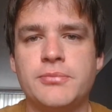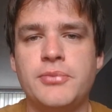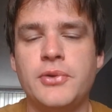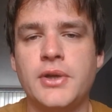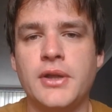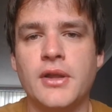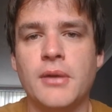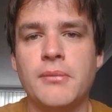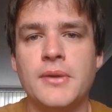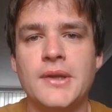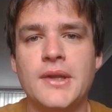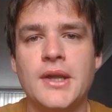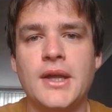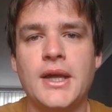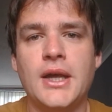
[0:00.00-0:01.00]
putting them
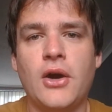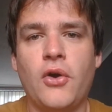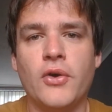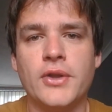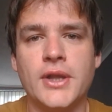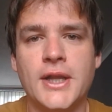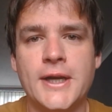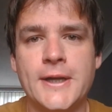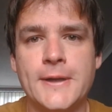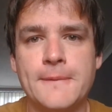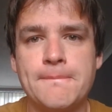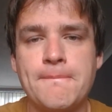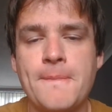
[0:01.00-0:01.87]
online.